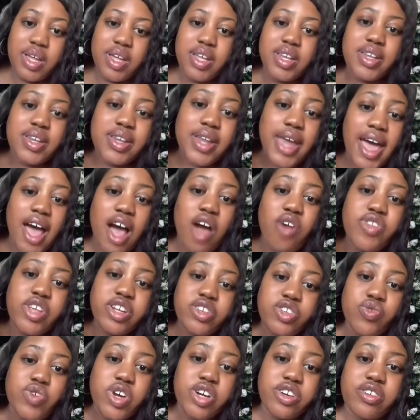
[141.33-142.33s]
Now that
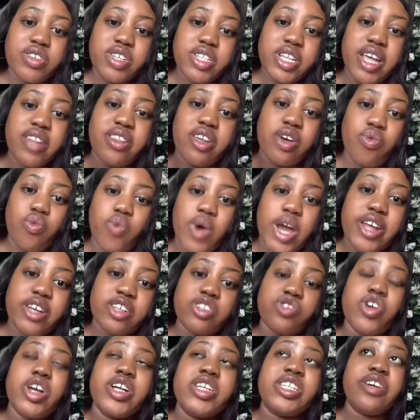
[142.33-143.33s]
you understand that weddings
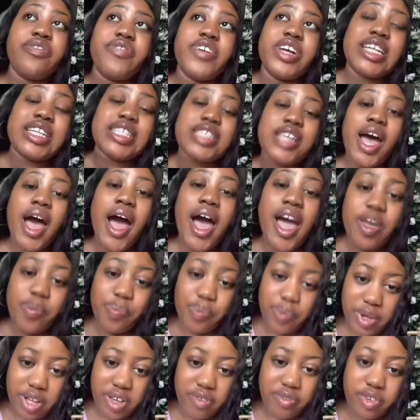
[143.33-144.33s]
are a different type
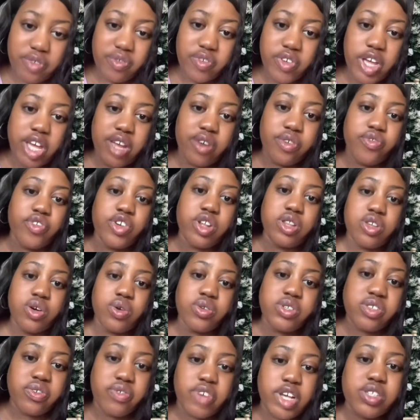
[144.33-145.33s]
of event for
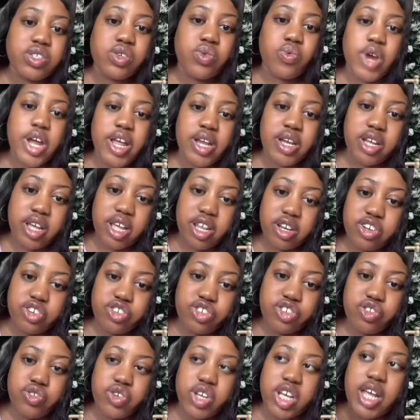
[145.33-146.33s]
those of us who are in the
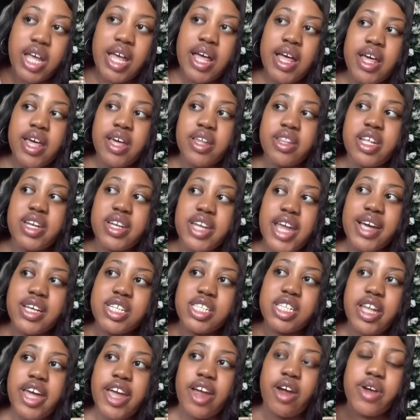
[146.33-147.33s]
industry, the next
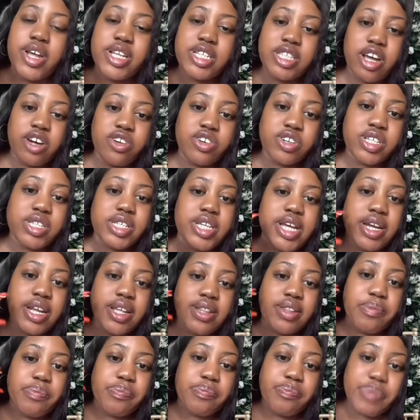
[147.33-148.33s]
layer is understanding
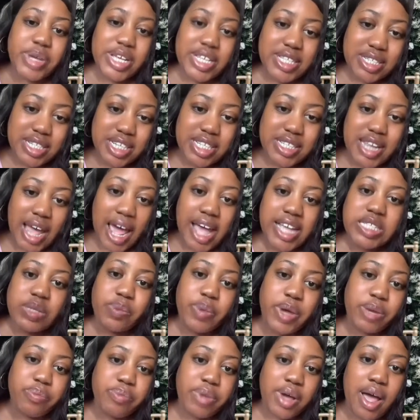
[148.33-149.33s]
the business
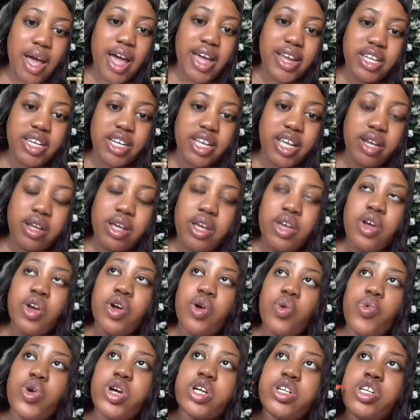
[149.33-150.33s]
aspect behind it.
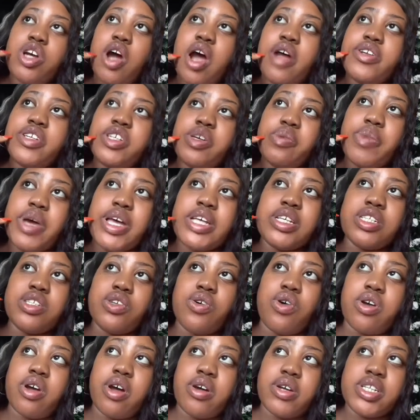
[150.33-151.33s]
We're charging based
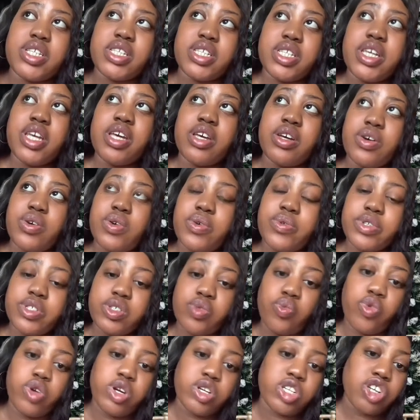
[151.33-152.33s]
on our skills.
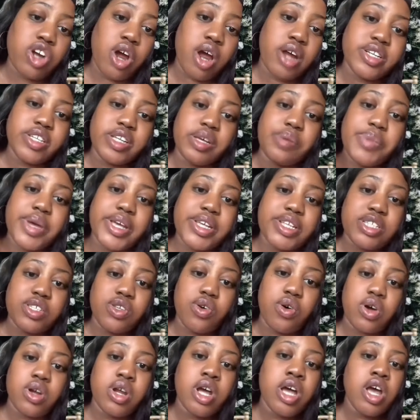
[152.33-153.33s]
We're charging based
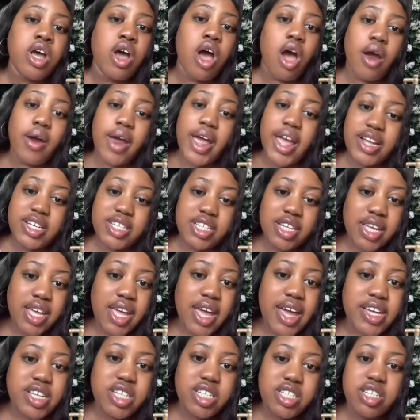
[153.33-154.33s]
on our
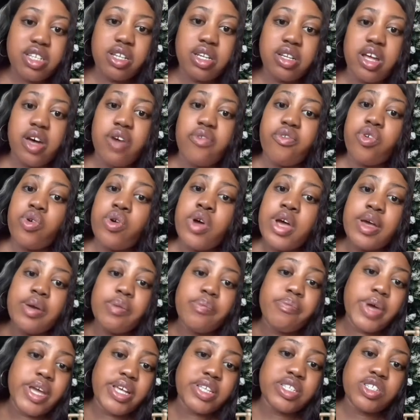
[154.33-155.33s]
education level,
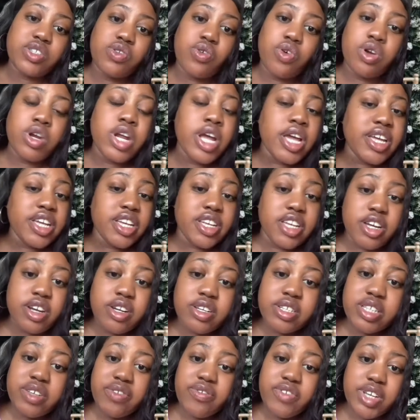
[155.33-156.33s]
based on
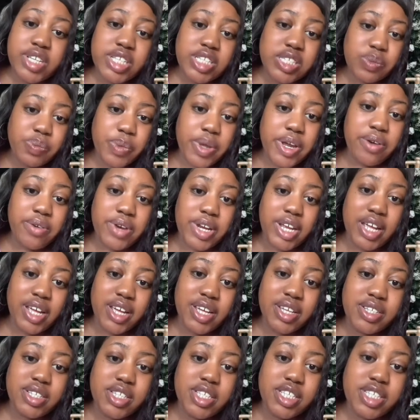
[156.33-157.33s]
years of
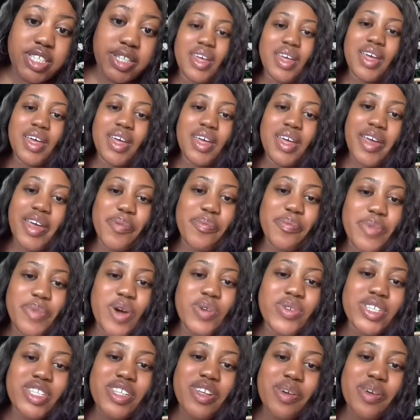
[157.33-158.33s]
experience. And
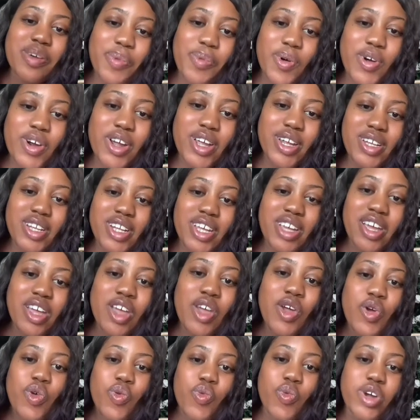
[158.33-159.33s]
most importantly,
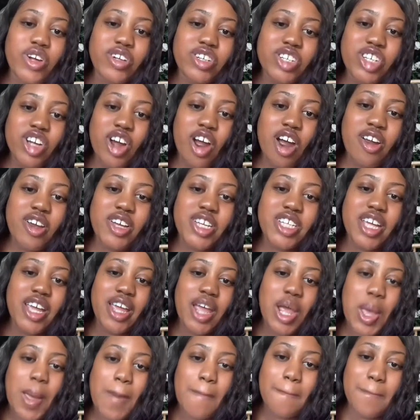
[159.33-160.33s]
we're
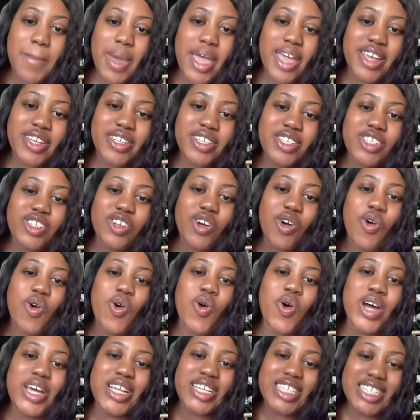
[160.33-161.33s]
charging based
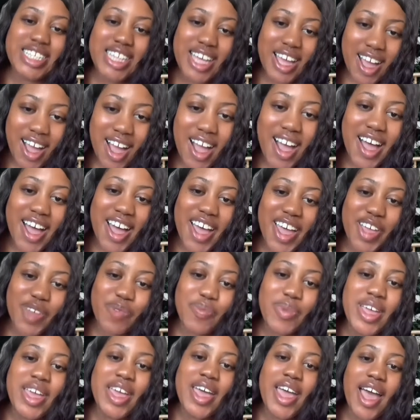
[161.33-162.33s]
on time.
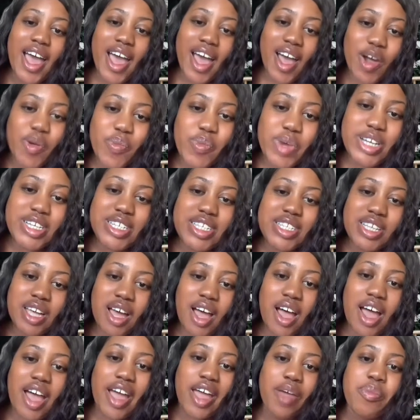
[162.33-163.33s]
How much
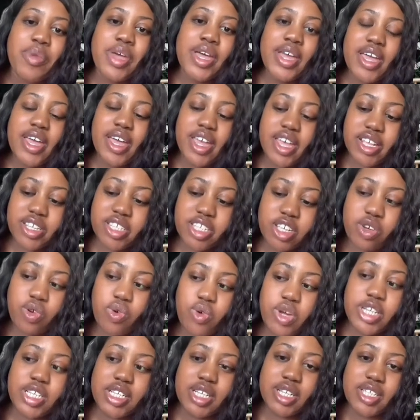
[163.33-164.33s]
time is it
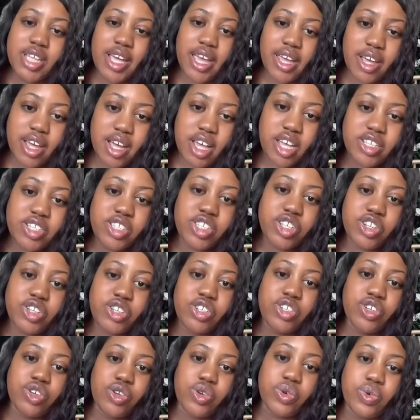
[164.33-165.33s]
going to take us to
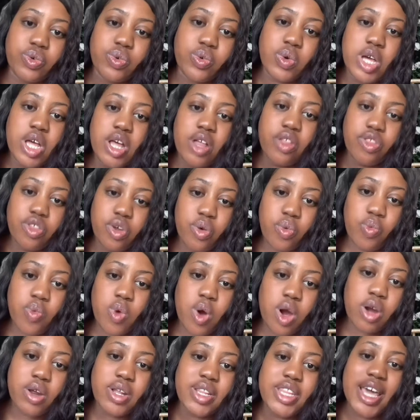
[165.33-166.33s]
do the
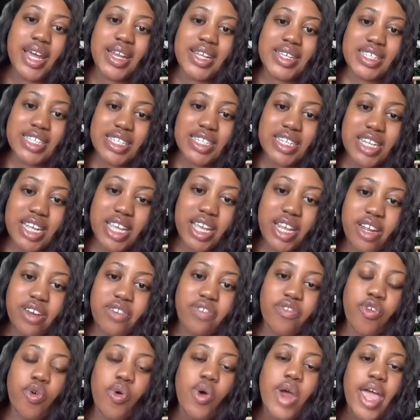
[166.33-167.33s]
work that is needed
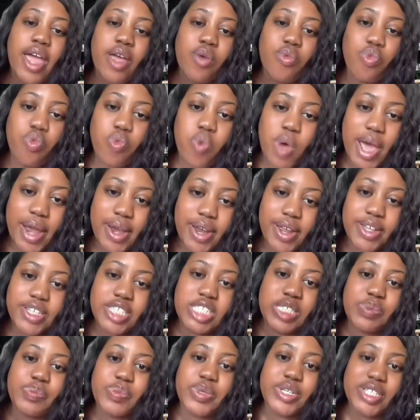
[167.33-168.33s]
for a wedding
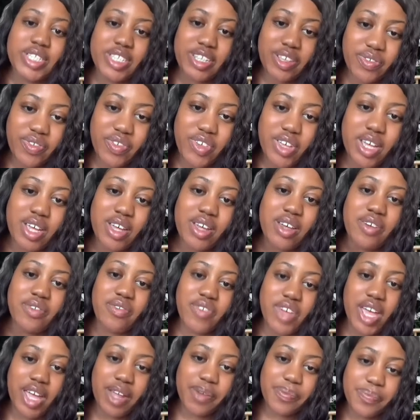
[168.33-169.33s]
specific
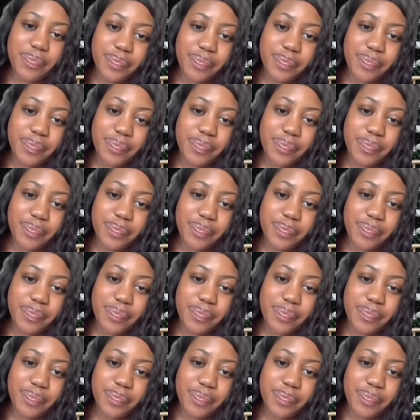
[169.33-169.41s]
event?